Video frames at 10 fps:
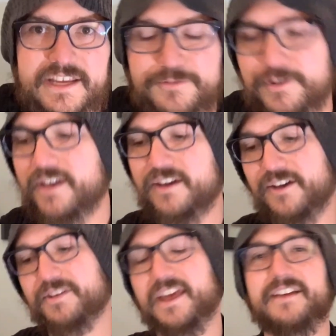Okay,
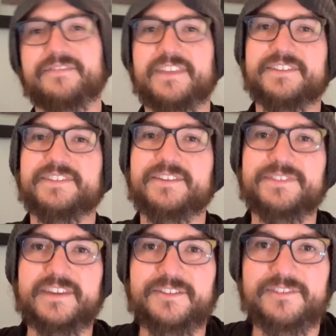that sounds like a
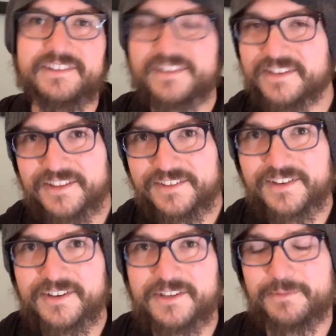ridiculous
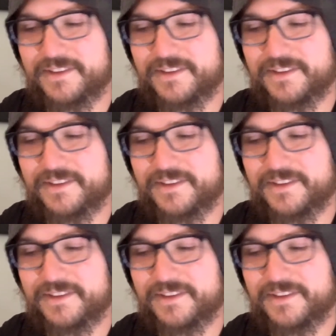argument. That